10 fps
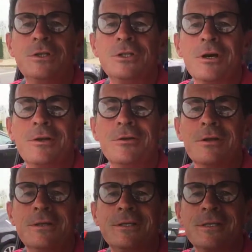Sean
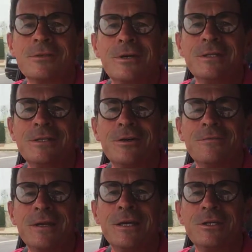Nolan says, great stuff,
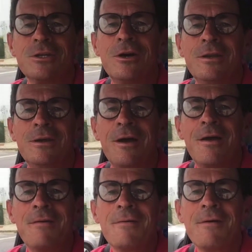thank you, Sean.
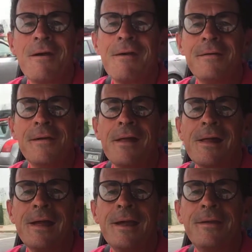
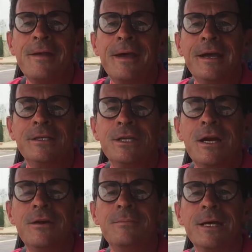And uh,
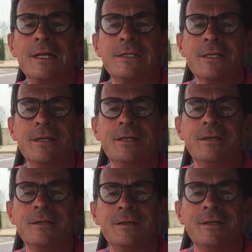Sharon Mickelson
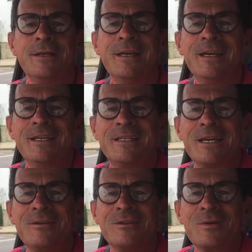is
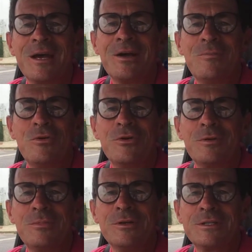there as well on board the
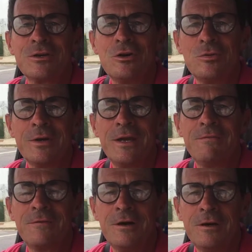bus the whole way
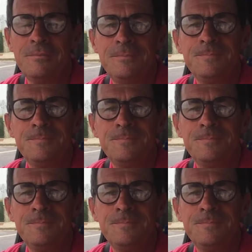from